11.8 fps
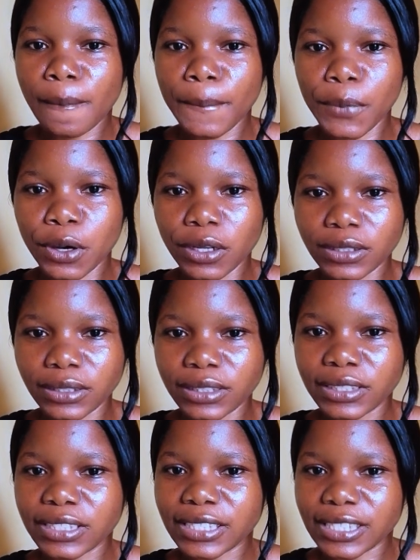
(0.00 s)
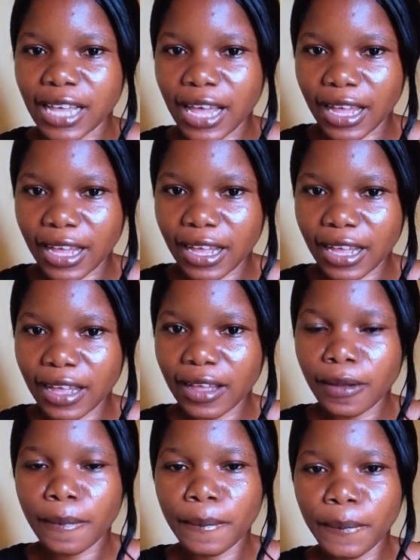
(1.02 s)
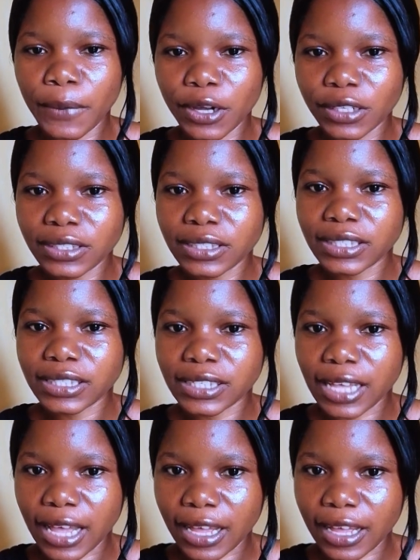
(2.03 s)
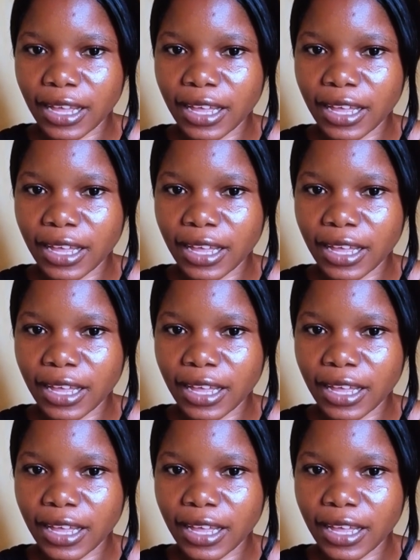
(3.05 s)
Montag. Montag.